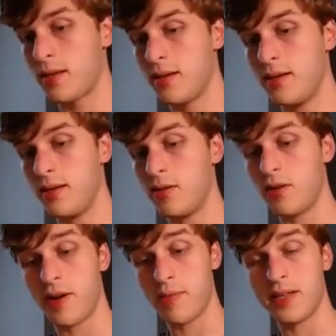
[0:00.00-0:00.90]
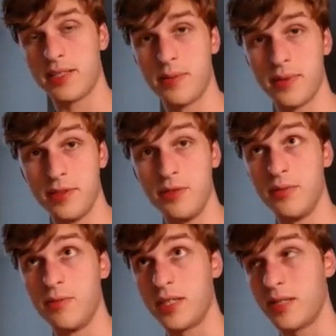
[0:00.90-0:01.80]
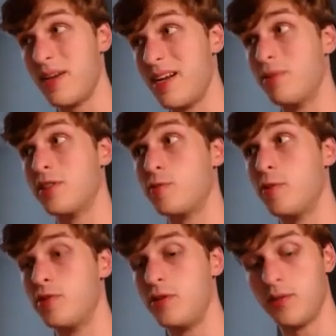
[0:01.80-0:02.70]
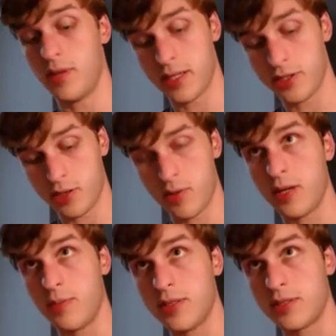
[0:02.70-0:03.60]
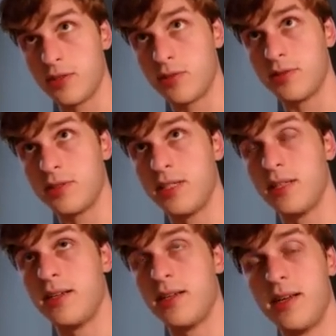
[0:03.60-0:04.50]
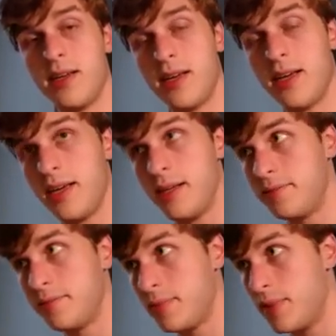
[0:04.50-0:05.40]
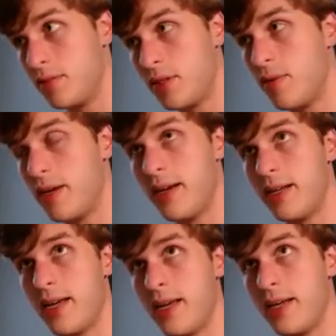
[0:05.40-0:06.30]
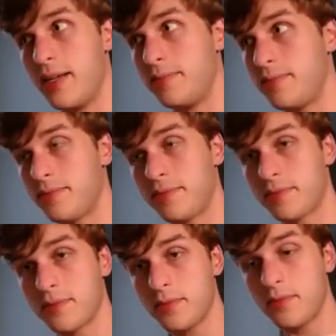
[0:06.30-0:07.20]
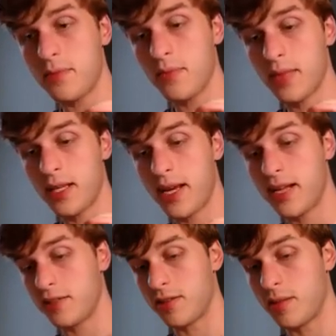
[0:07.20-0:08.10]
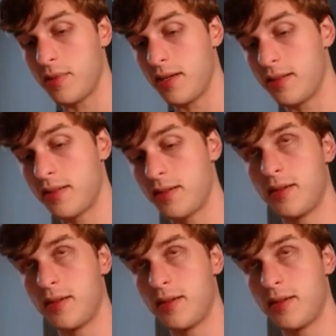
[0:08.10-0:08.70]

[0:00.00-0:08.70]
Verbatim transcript: Uh, or if I mess up and do run a command I wasn't supposed to, I can just quickly press Control C, and it would go ahead and cancel the command.